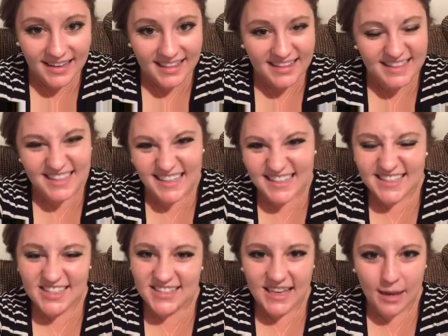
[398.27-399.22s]
This
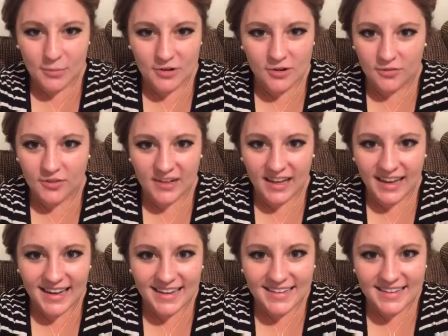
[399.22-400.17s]
doesn't just happen
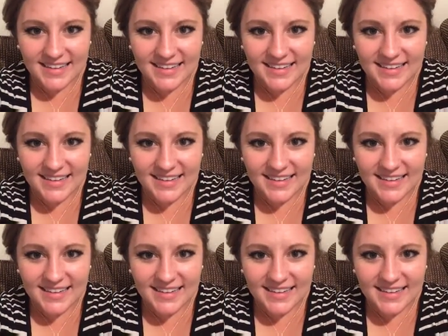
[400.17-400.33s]
overnight.